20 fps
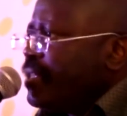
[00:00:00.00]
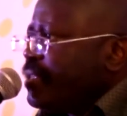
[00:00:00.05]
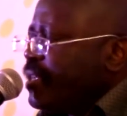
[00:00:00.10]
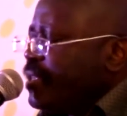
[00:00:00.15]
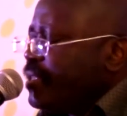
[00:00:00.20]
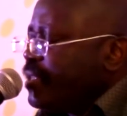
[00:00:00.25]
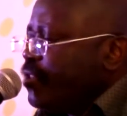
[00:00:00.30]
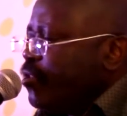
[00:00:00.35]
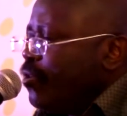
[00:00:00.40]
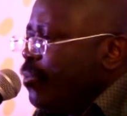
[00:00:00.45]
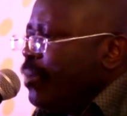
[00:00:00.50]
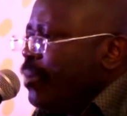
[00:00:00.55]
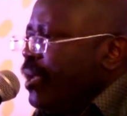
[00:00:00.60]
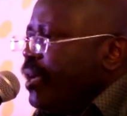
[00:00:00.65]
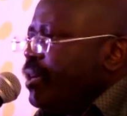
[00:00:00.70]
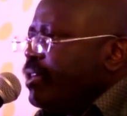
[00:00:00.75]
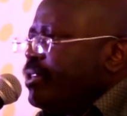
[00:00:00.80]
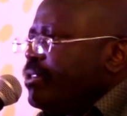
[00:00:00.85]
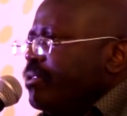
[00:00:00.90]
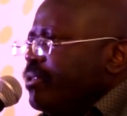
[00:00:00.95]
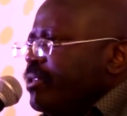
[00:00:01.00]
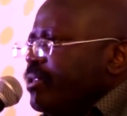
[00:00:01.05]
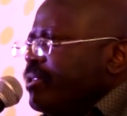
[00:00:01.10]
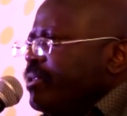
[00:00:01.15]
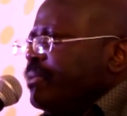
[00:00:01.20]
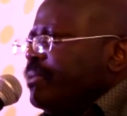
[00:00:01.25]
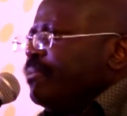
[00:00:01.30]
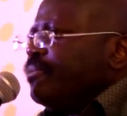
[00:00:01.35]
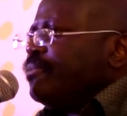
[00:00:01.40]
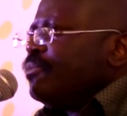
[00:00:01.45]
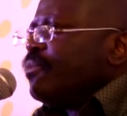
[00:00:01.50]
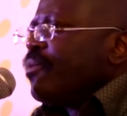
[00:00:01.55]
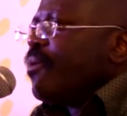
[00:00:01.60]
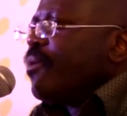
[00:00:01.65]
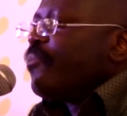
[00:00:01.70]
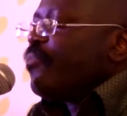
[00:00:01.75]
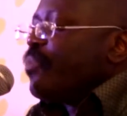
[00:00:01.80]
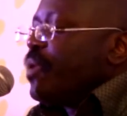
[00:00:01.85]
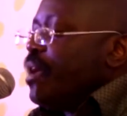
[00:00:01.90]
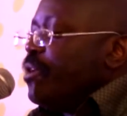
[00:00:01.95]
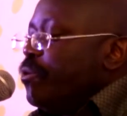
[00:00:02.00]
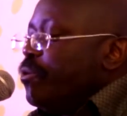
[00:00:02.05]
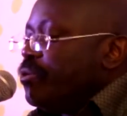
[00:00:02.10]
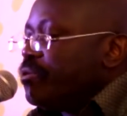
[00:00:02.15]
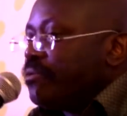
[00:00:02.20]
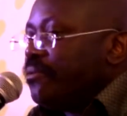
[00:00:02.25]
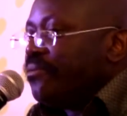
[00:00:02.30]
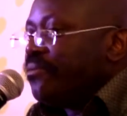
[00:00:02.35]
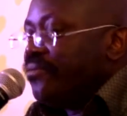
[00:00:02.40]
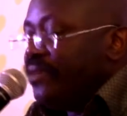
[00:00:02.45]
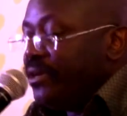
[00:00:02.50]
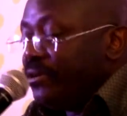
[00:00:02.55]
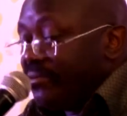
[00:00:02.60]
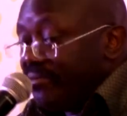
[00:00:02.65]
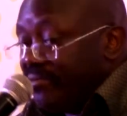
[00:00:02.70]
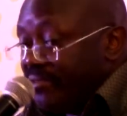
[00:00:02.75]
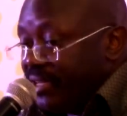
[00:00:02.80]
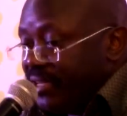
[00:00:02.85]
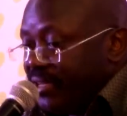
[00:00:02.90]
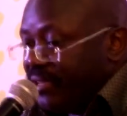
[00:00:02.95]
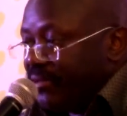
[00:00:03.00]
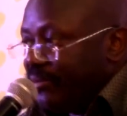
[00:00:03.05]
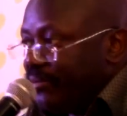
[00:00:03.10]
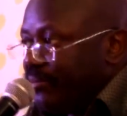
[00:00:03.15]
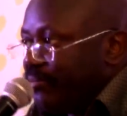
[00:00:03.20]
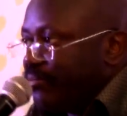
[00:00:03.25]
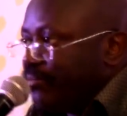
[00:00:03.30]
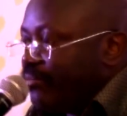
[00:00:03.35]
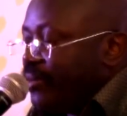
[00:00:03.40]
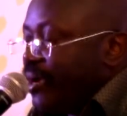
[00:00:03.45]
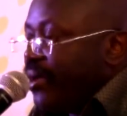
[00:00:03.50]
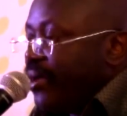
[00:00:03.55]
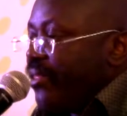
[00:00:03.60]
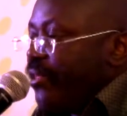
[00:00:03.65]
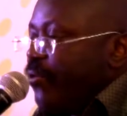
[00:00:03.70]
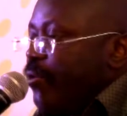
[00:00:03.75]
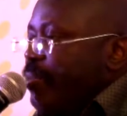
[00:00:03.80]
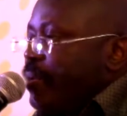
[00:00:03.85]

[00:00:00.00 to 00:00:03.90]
And those are very rare cases in this part of the world.